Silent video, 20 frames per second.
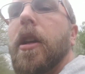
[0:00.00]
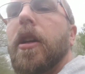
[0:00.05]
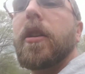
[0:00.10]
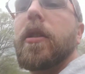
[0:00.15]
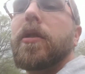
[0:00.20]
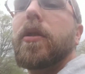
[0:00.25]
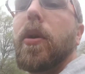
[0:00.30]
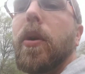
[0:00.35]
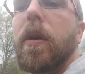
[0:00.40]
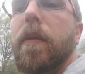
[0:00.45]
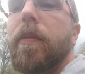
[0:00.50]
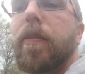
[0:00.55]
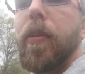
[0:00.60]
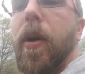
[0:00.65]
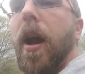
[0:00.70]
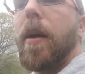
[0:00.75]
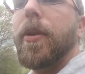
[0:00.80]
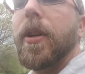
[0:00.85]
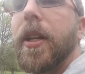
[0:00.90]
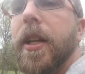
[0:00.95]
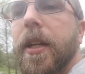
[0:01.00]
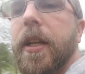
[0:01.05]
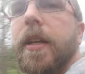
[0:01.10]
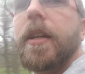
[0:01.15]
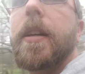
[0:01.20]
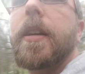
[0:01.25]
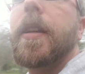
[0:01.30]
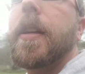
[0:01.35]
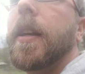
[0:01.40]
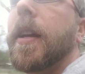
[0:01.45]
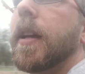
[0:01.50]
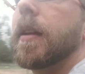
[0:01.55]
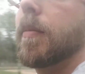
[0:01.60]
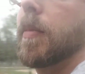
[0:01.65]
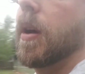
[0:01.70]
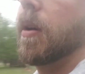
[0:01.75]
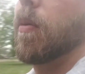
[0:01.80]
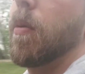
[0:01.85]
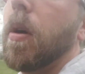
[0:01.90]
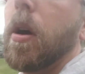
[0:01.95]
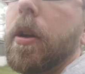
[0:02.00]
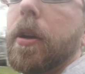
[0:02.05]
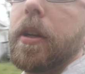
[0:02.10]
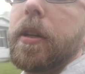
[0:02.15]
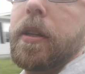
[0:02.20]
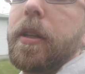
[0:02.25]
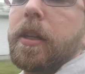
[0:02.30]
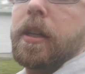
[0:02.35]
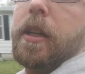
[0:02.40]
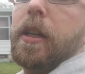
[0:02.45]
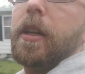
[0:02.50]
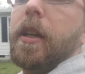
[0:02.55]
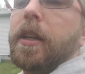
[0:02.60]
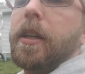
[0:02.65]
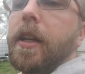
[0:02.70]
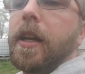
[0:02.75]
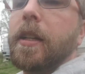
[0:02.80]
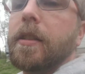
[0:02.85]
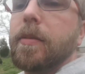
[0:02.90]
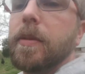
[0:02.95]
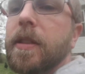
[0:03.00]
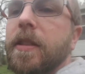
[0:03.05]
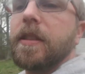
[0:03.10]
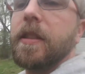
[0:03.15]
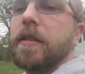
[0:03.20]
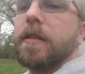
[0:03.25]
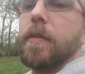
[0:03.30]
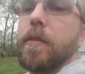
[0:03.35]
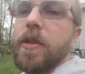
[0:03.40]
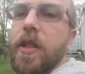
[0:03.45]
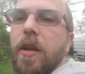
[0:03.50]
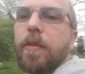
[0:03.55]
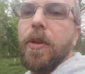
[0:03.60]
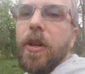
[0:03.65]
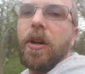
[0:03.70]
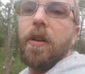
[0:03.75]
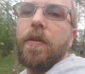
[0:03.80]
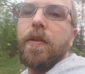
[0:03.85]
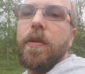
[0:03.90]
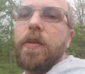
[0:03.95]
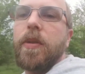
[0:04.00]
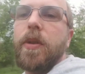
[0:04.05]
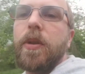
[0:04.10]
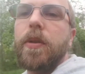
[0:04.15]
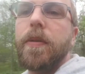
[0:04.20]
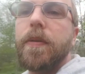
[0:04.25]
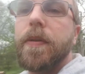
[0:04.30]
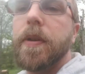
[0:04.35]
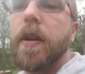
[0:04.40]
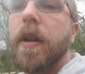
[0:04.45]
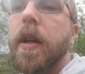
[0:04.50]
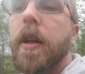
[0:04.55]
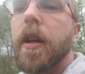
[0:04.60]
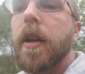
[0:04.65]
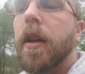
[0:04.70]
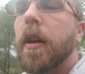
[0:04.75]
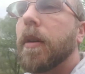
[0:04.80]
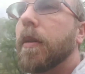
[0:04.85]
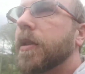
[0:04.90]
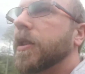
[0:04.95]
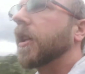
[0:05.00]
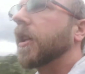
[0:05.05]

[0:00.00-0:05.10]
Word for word: tour of the property and my water catchment system's coming off the roof, which I